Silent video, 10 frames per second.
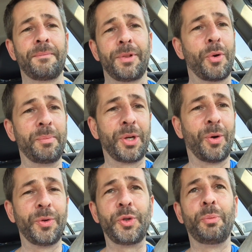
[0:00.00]
lo and
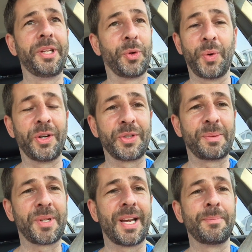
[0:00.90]
behold, you'll be the winner
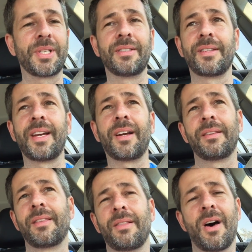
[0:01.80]
sometimes. It's like
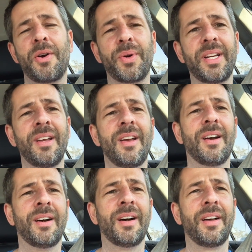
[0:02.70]
the lottery.
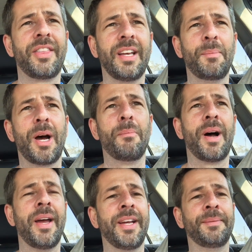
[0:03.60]
Think about
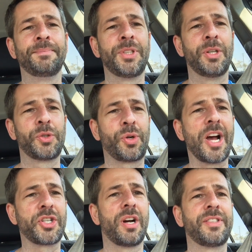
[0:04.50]
buying,
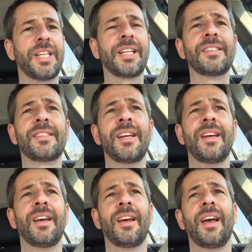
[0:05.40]
scratch off tickets.
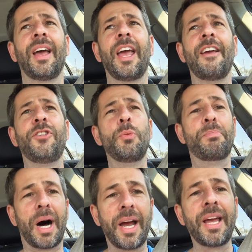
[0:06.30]
If you
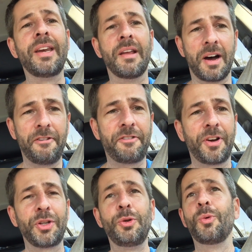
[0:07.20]
buy enough,
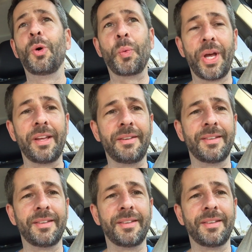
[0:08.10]
you will win